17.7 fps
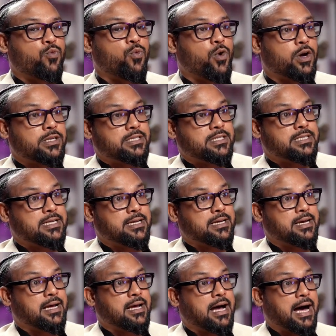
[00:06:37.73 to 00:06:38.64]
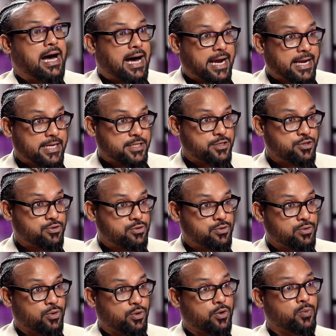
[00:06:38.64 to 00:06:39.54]
what I
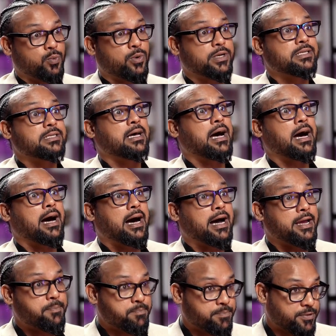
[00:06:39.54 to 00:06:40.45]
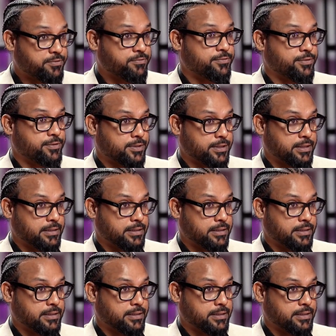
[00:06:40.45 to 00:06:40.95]
do or what I prefer.